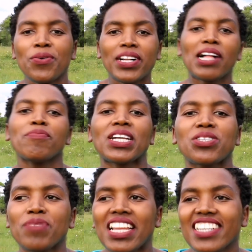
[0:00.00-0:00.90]
welcome back
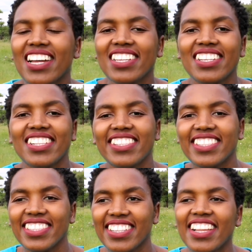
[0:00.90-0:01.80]
to my
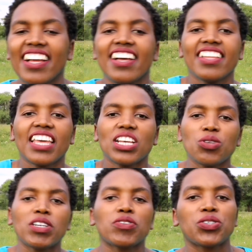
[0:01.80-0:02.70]
channel. Thank you so
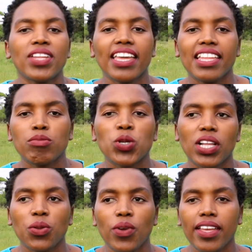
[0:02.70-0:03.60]
much for tuning in. I'm so
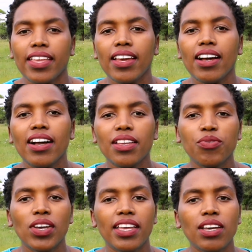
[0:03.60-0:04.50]
glad you are here. If
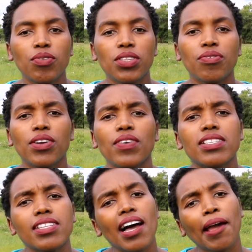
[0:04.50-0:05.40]
you are here for the very
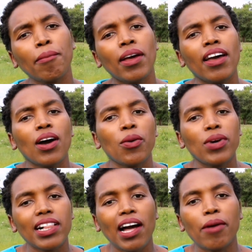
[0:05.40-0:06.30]
first time,
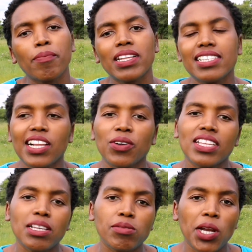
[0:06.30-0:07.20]
welcome. Please click on the
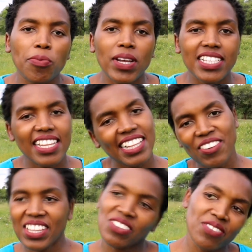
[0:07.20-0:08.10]
subscribe button and click
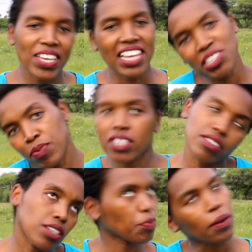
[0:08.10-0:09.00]
on the notification bell so
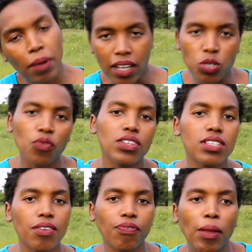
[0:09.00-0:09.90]
that you'll be part of
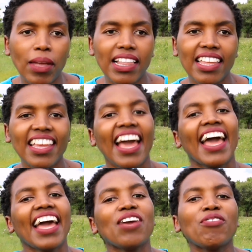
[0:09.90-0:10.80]
this family.
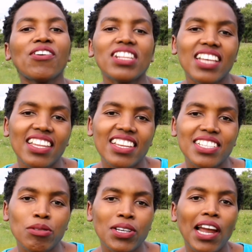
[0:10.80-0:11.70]
If you're a returning
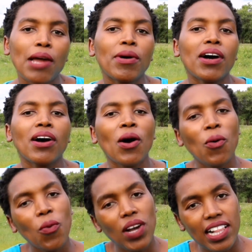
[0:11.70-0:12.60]
subscriber,
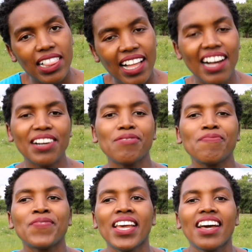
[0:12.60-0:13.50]
welcome.
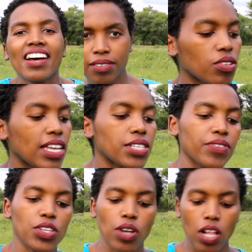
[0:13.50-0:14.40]
In today's
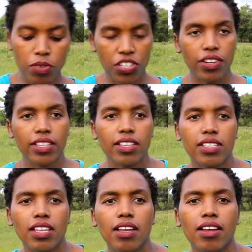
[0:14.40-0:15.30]
video, I'll be sharing this